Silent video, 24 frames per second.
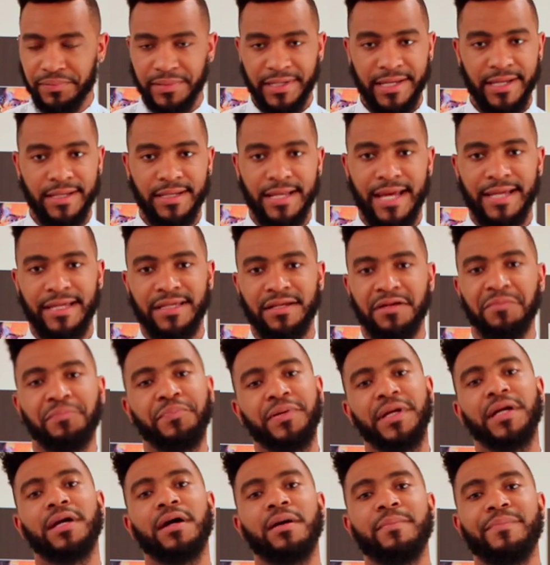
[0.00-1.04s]
playing like in a
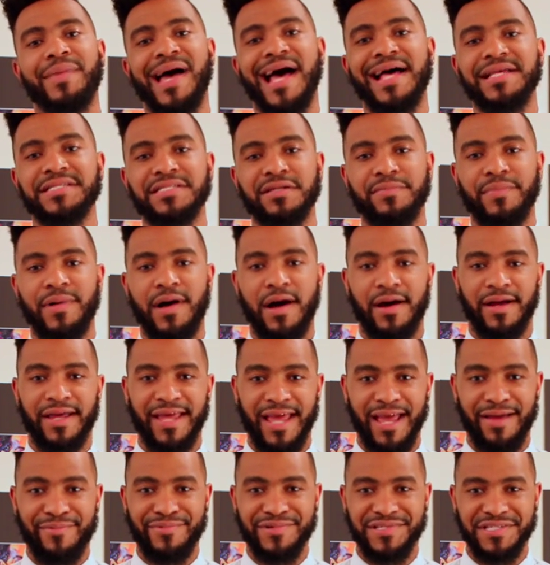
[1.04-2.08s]
pickup basketball
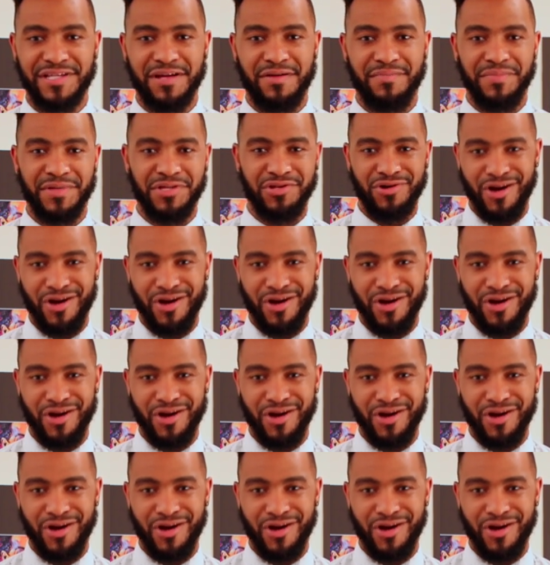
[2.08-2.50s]
game or something.